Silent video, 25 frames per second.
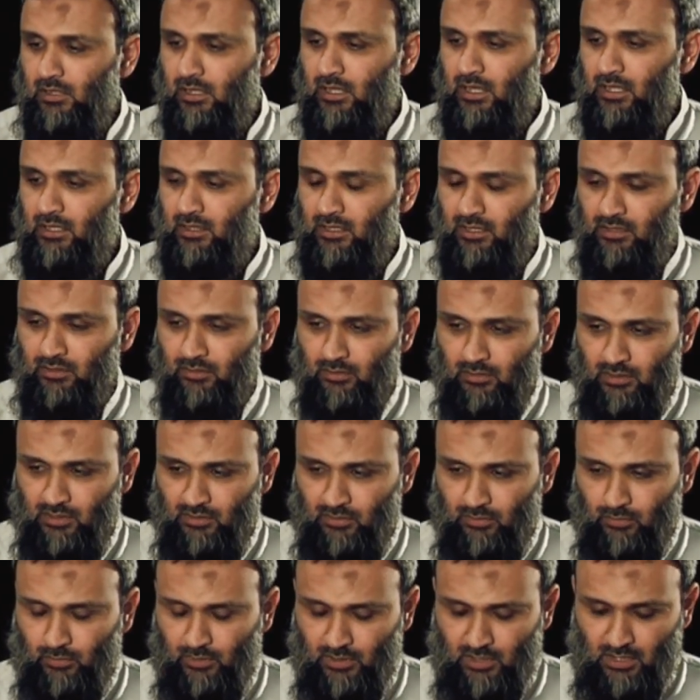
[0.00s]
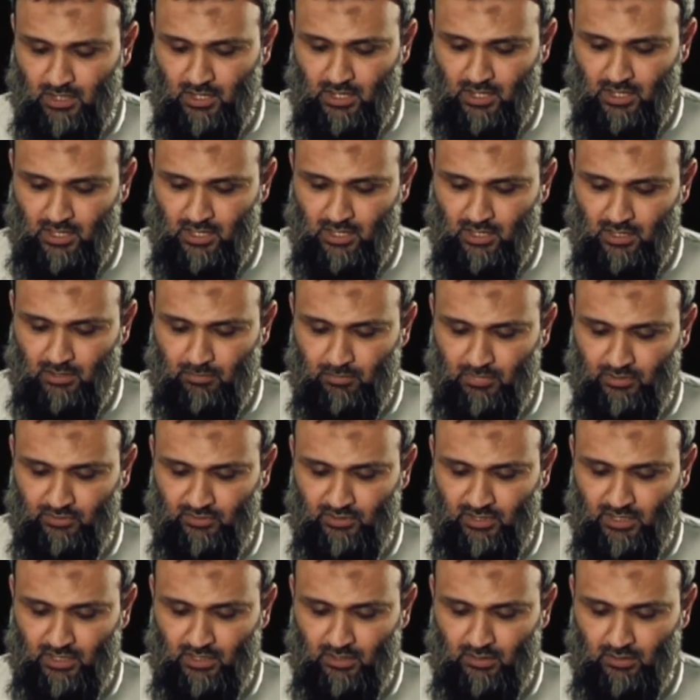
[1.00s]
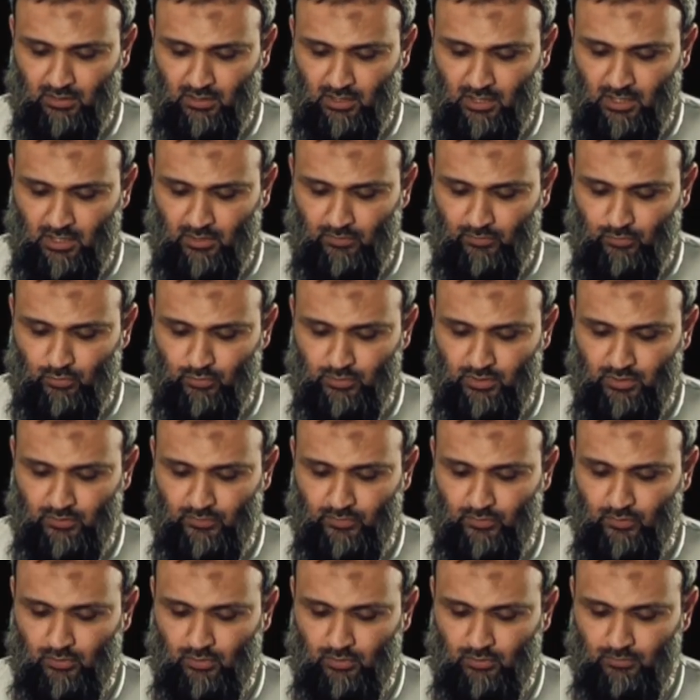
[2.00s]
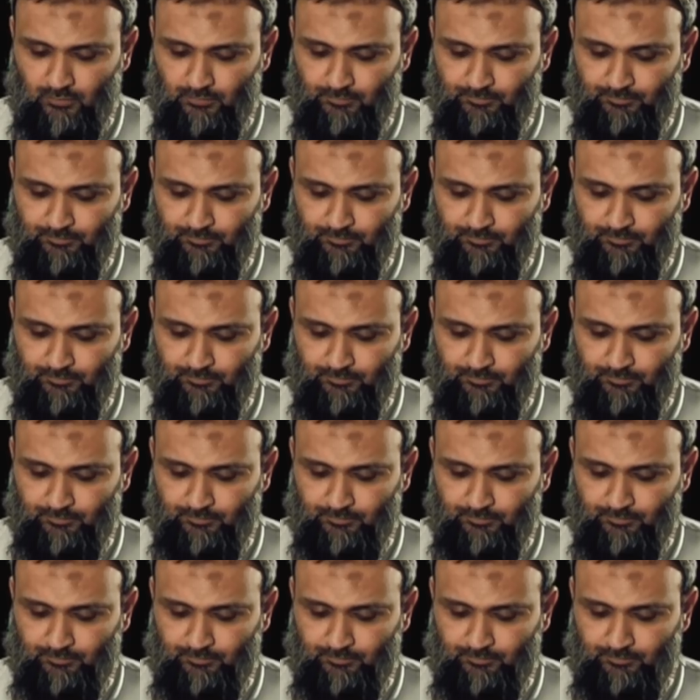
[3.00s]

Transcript: Yeah, this one ayah, I must take ayah 44.